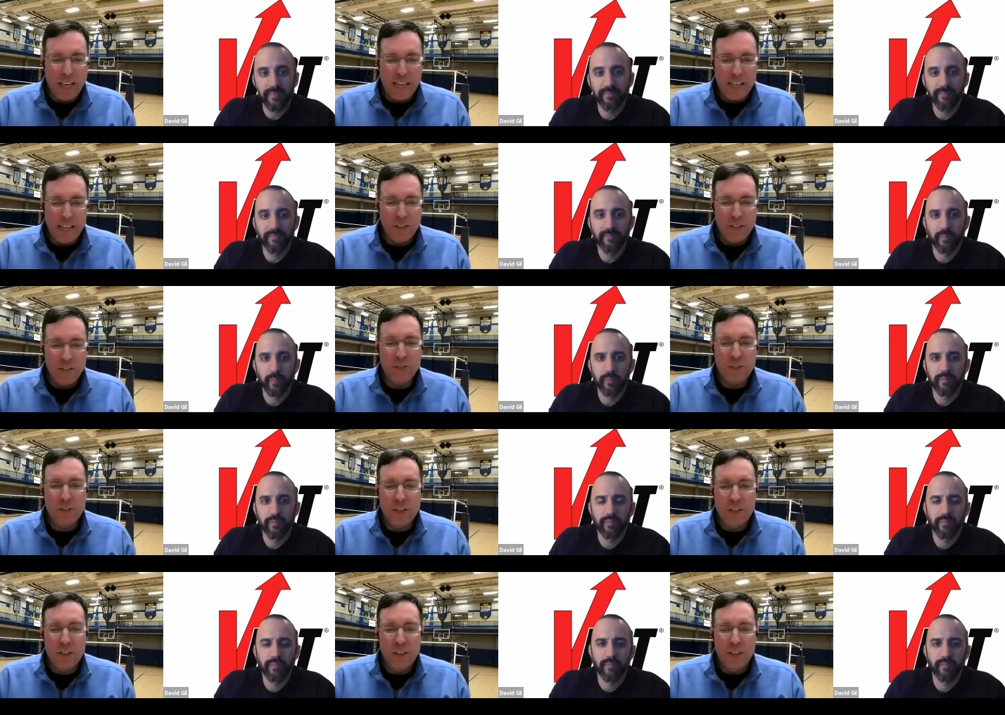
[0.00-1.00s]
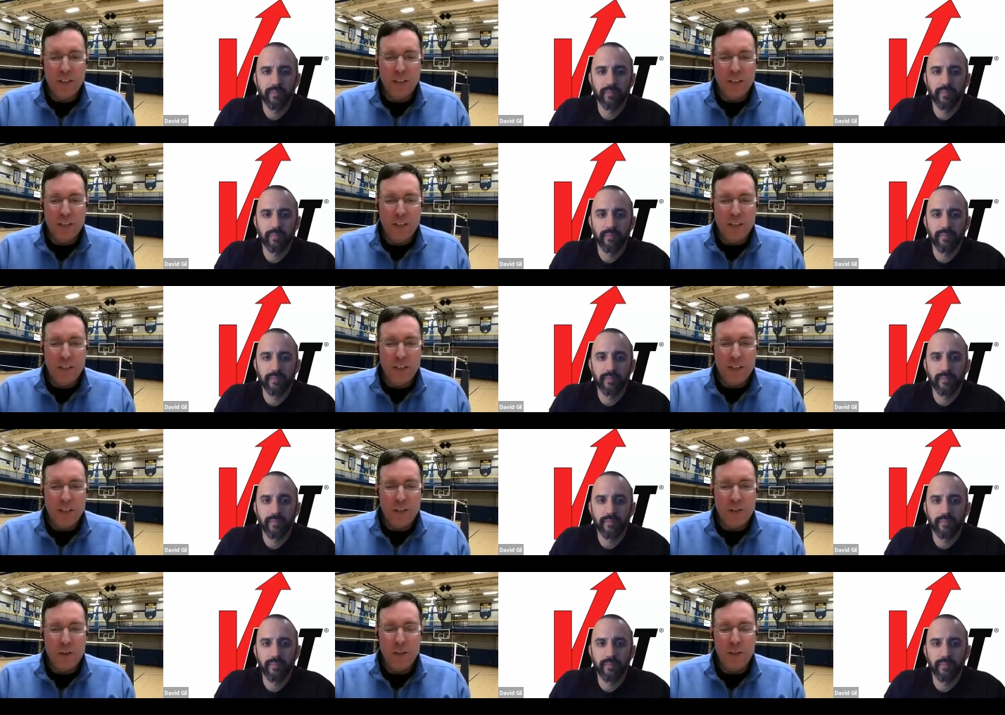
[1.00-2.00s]
Speaker 1: is
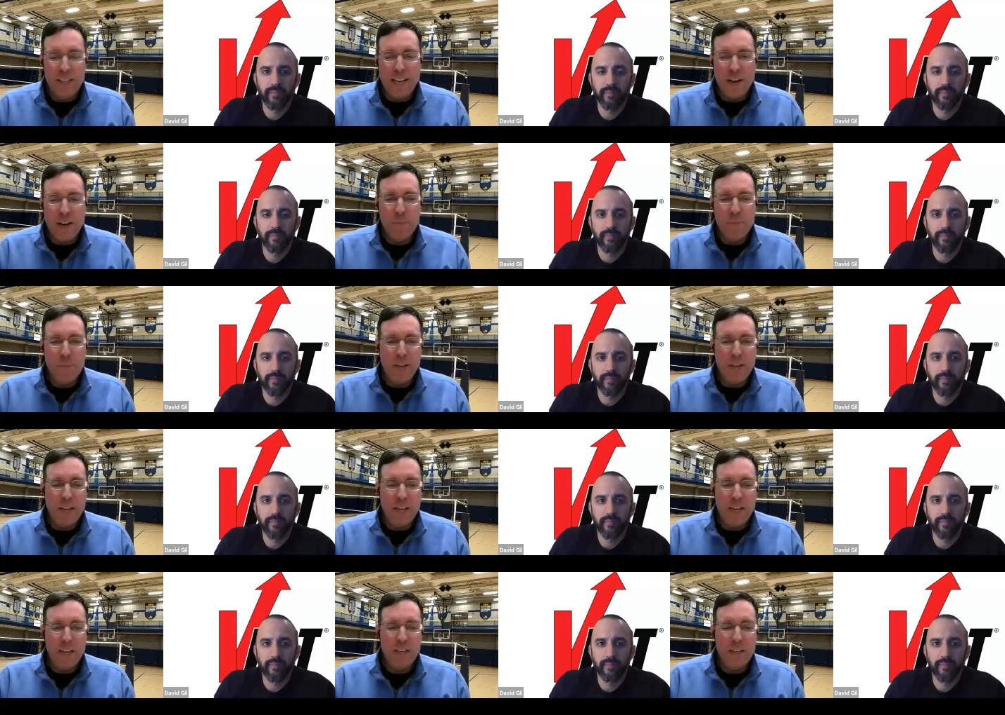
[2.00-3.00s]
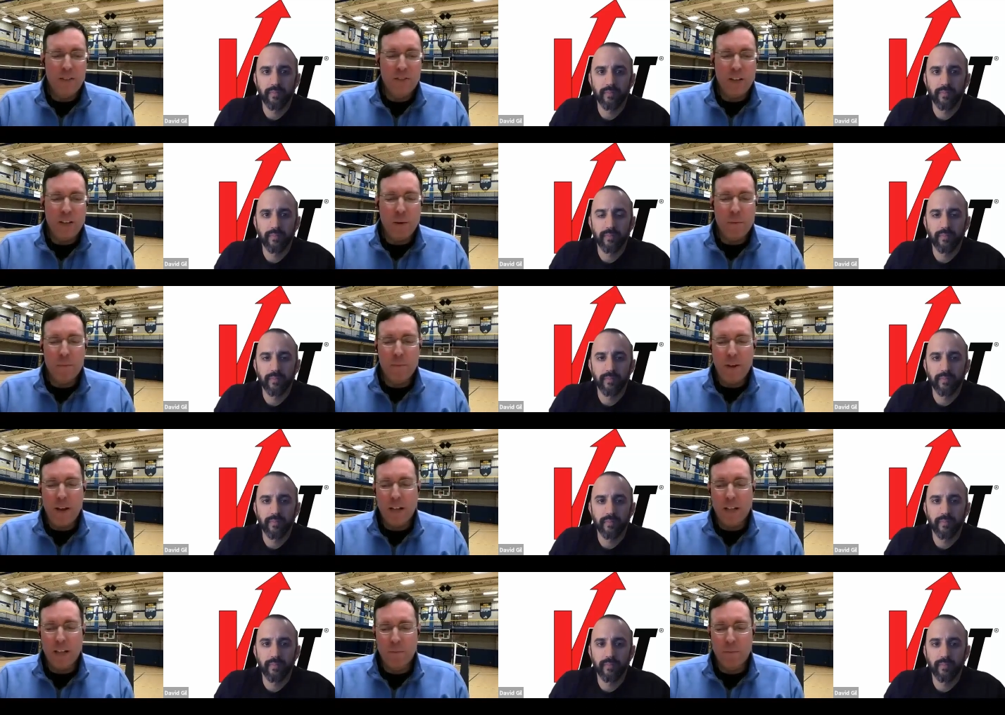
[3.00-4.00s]
could there be some
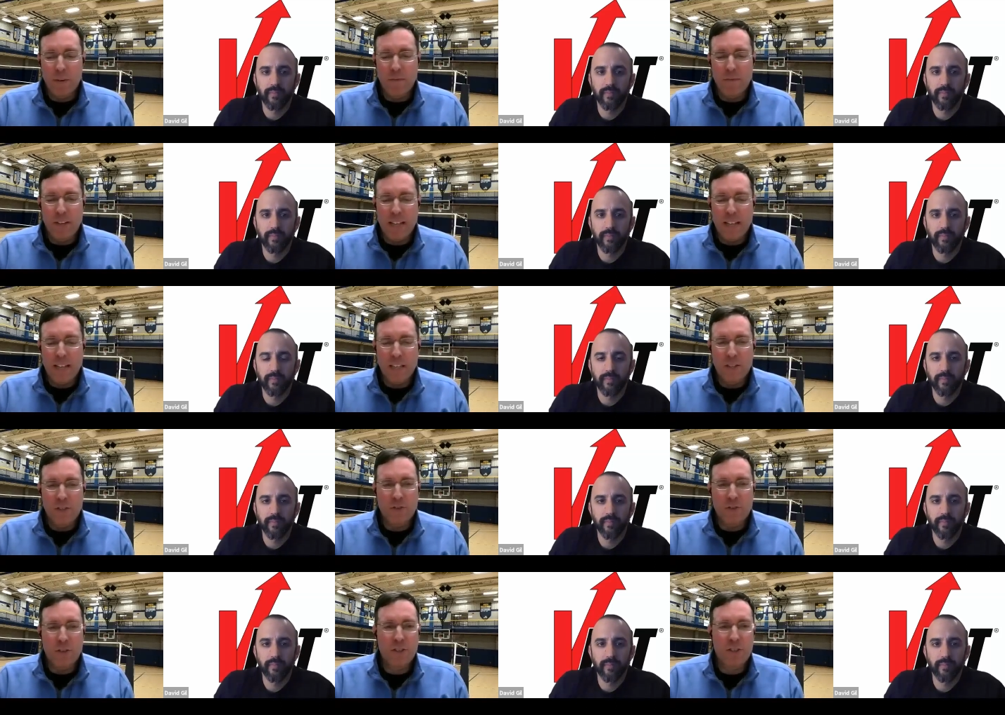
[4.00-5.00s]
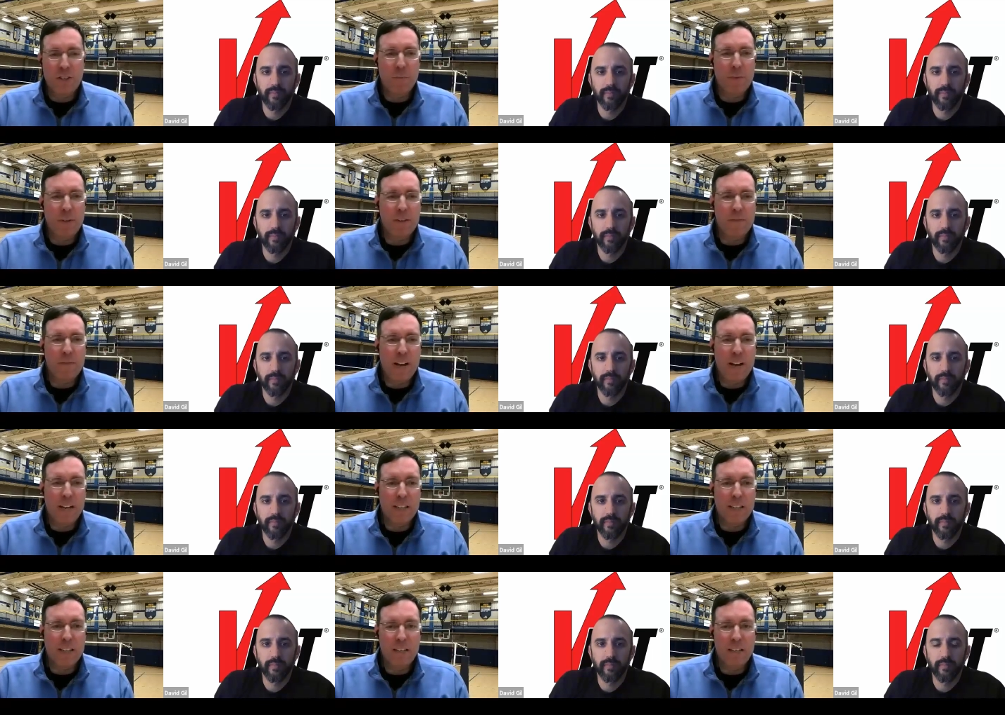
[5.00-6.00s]
element of that that's just simply the
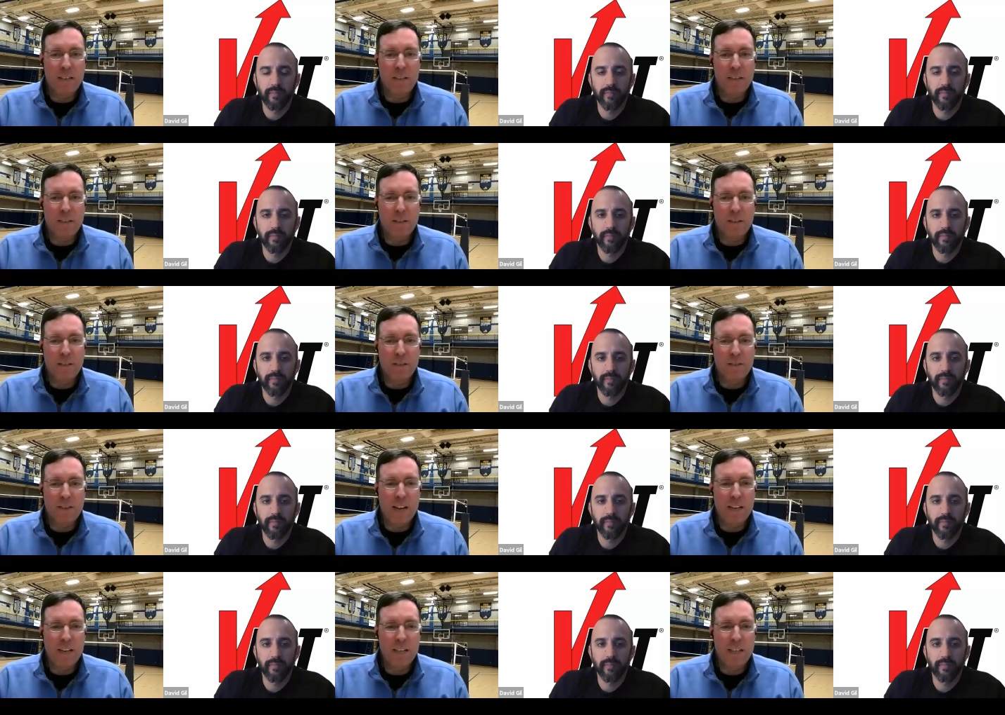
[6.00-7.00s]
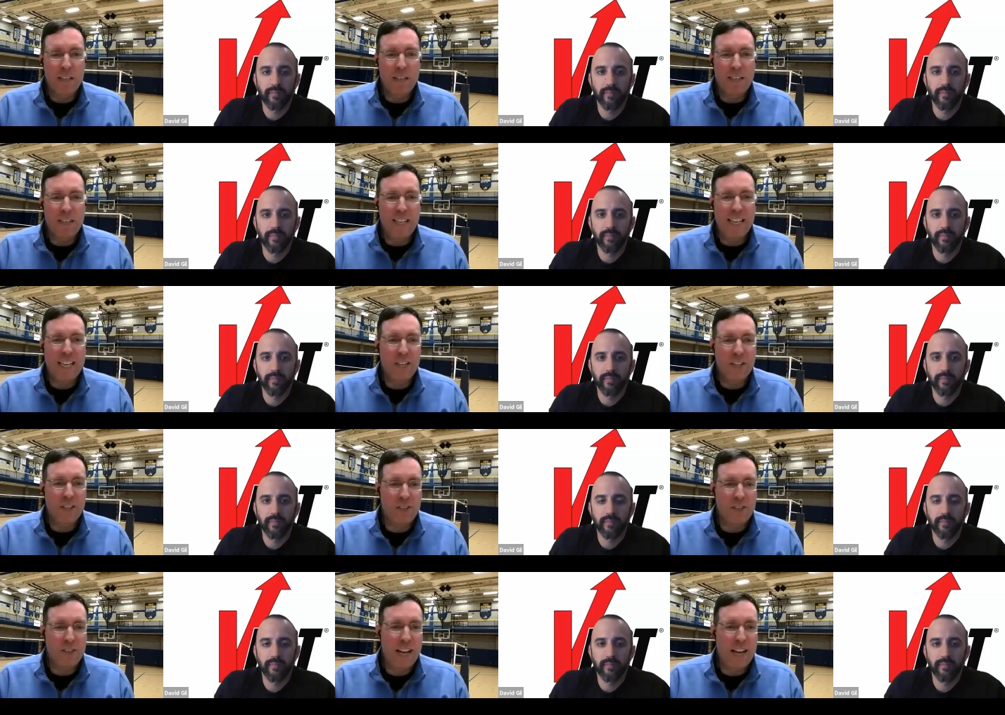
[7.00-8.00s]
fact that you've gotten
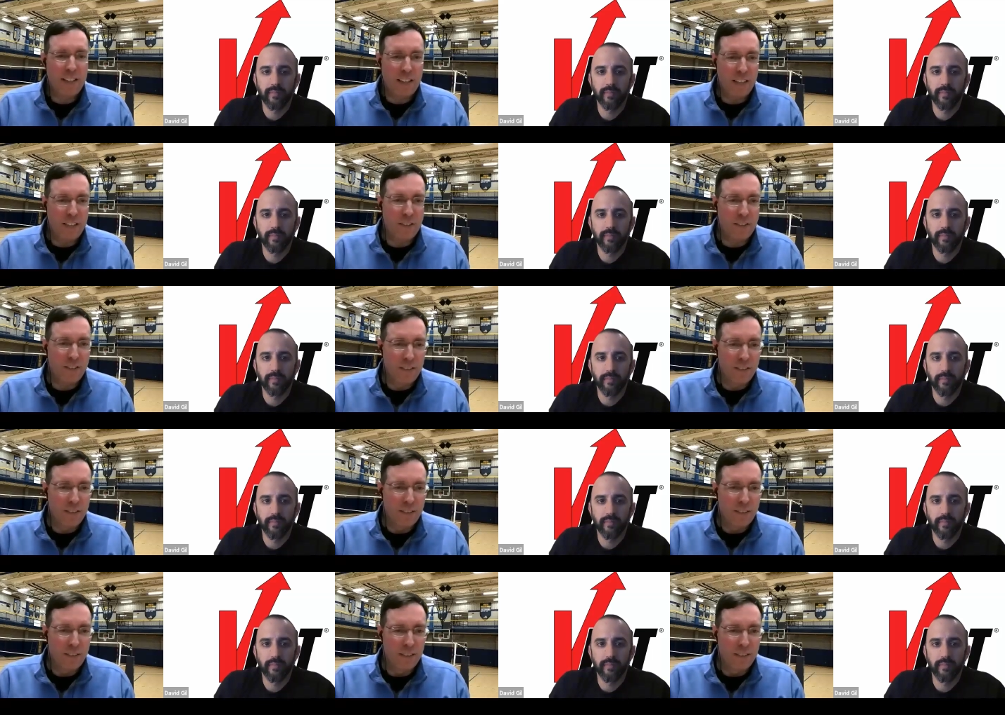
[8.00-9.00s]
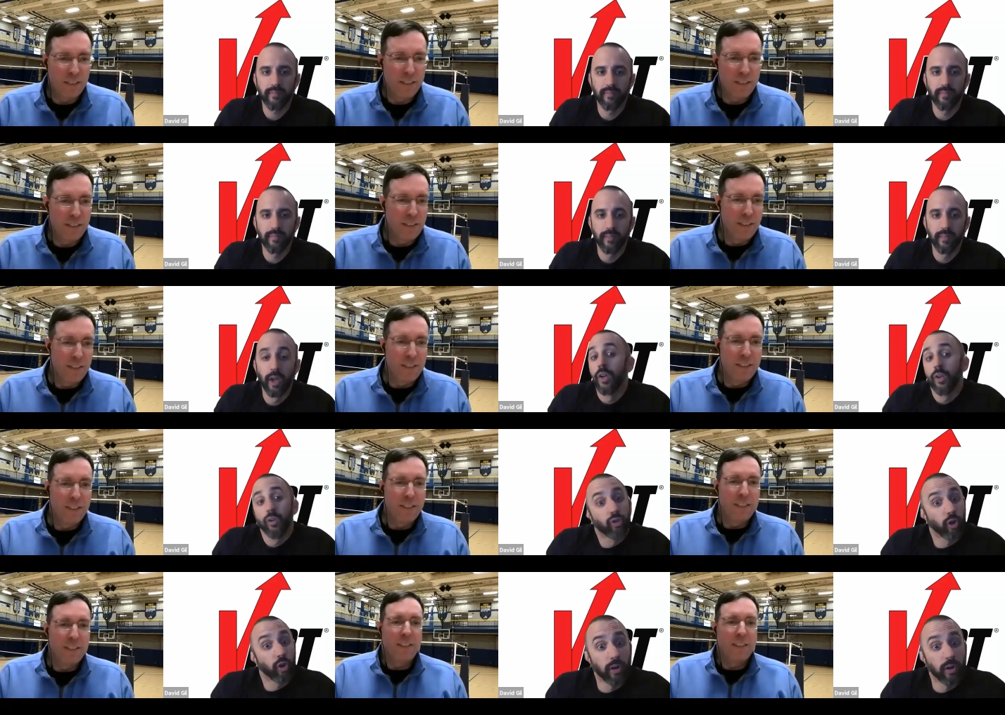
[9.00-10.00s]
deconditioned athletes?
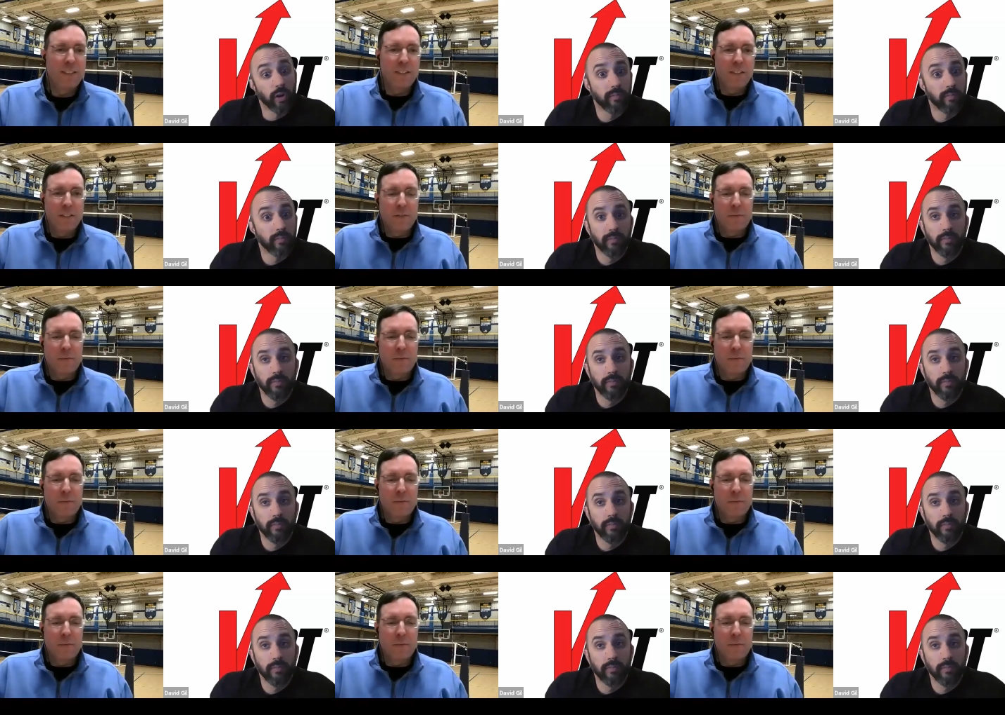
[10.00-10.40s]
Speaker 2: Sure,